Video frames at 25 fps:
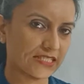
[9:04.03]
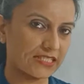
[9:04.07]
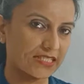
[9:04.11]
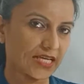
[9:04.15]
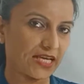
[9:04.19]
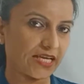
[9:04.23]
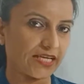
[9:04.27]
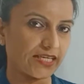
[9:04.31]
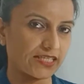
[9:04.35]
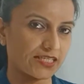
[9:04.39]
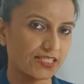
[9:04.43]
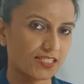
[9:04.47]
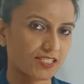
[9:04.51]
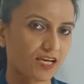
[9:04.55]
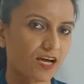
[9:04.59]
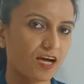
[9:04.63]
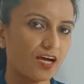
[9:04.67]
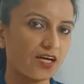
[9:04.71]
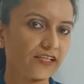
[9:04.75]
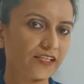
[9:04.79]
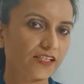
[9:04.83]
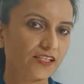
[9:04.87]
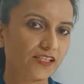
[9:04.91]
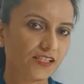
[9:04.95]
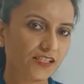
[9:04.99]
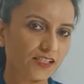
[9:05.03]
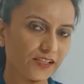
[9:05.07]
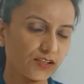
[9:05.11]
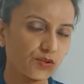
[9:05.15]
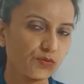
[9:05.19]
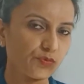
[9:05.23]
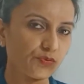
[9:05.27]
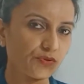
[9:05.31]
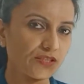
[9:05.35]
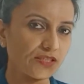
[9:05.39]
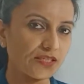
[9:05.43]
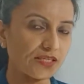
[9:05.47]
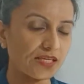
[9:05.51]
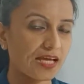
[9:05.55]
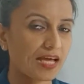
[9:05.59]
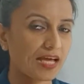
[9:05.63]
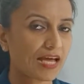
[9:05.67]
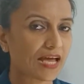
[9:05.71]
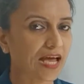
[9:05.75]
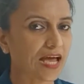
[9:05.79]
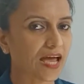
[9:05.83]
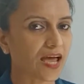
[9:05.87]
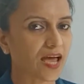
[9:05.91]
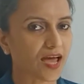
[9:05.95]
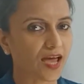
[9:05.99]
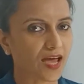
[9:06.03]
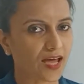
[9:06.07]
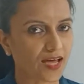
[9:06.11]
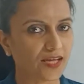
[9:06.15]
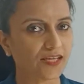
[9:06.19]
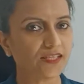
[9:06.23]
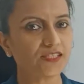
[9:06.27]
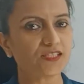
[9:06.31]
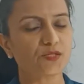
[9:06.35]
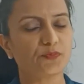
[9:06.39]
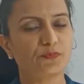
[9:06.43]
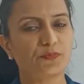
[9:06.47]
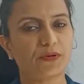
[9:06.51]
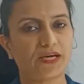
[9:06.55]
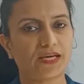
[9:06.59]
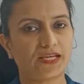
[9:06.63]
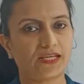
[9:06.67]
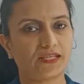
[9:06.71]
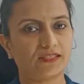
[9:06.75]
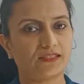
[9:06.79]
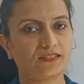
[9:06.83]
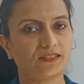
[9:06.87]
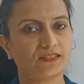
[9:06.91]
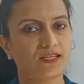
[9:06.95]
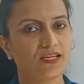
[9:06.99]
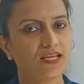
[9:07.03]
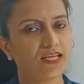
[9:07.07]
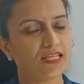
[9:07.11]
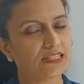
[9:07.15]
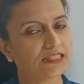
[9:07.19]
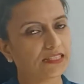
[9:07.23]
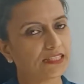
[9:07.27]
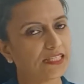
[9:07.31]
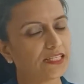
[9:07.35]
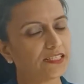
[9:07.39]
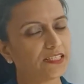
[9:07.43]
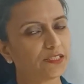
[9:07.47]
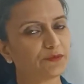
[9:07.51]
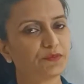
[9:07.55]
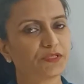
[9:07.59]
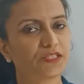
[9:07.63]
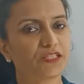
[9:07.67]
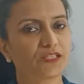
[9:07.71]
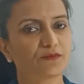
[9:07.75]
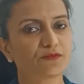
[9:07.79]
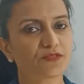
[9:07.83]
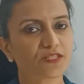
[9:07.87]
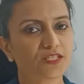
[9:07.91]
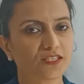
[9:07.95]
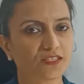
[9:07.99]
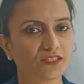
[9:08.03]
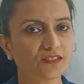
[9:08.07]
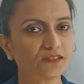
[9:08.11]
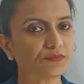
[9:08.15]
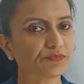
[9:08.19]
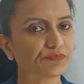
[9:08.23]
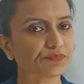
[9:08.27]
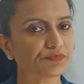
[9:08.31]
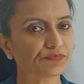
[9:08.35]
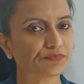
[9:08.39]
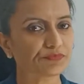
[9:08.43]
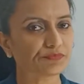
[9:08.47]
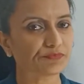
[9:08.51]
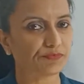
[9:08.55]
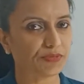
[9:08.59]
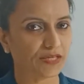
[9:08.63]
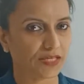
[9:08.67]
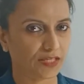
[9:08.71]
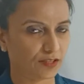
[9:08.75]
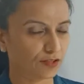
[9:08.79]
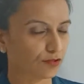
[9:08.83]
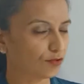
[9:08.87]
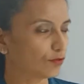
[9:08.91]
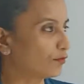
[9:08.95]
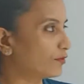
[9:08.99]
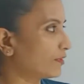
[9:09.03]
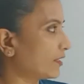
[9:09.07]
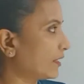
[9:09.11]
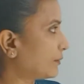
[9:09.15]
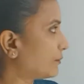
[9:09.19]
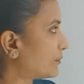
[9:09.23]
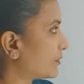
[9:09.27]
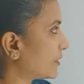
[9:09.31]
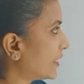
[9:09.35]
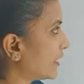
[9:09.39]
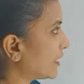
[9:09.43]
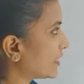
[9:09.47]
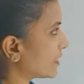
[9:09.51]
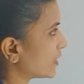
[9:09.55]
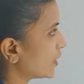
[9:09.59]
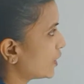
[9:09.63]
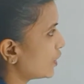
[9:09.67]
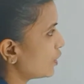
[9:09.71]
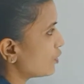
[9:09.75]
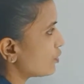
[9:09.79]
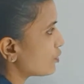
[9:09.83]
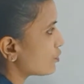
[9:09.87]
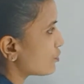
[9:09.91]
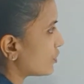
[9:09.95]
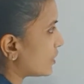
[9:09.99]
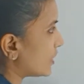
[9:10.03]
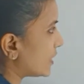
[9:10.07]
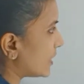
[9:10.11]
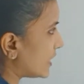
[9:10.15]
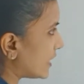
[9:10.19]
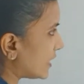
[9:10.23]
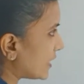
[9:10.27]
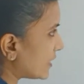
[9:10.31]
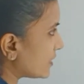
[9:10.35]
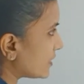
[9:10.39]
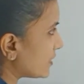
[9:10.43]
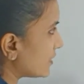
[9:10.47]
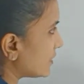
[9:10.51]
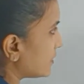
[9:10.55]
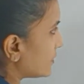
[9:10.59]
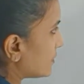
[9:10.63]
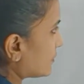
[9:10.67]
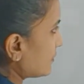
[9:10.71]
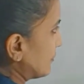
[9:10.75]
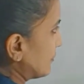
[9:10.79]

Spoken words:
sides are equal and parallel, then it becomes a parallelogram, right? So here